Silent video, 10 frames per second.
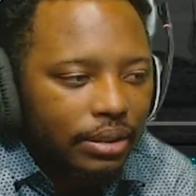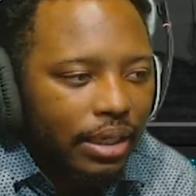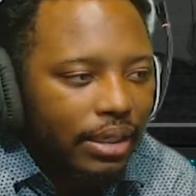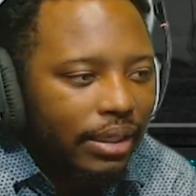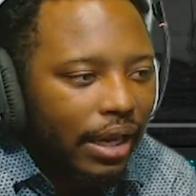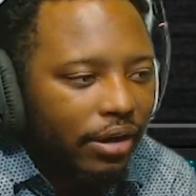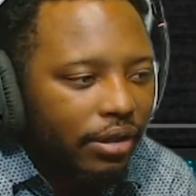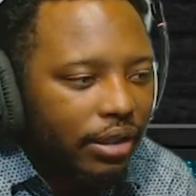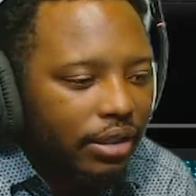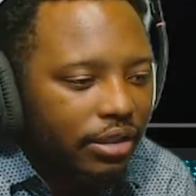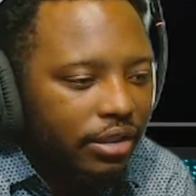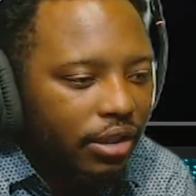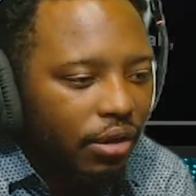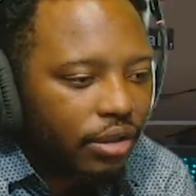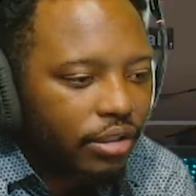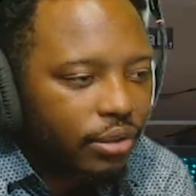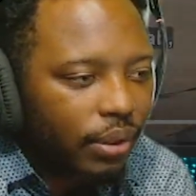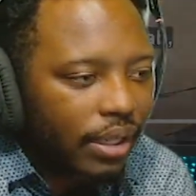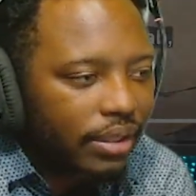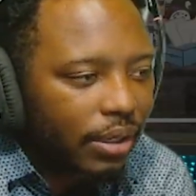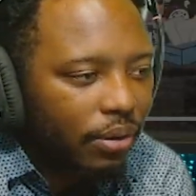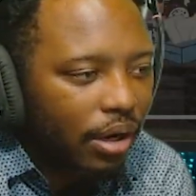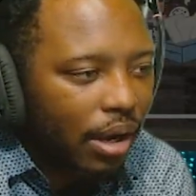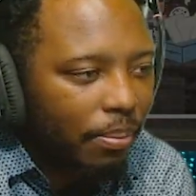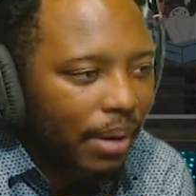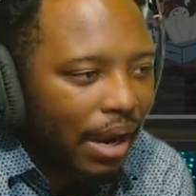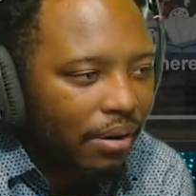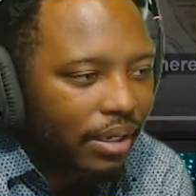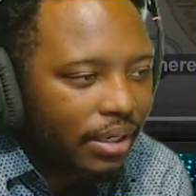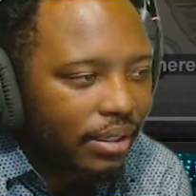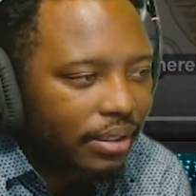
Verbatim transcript: didn't care to consult or do anything about it.